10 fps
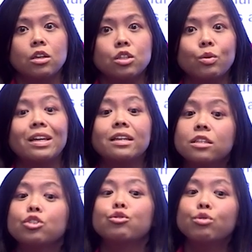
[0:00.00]
So it is
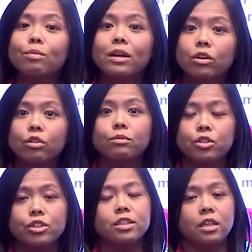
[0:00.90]
a true medical
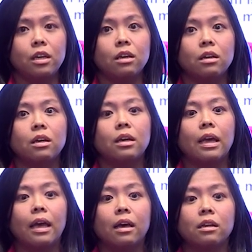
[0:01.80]
emergency,
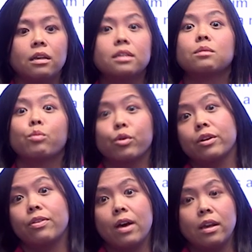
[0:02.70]
and it is
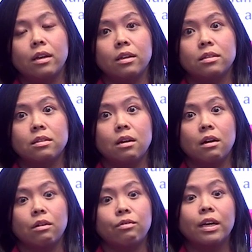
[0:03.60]
important that it's
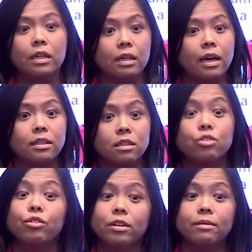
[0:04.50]
uh, recognized and
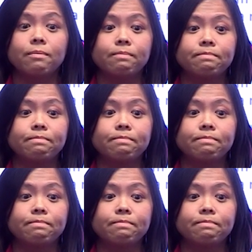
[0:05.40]
treated.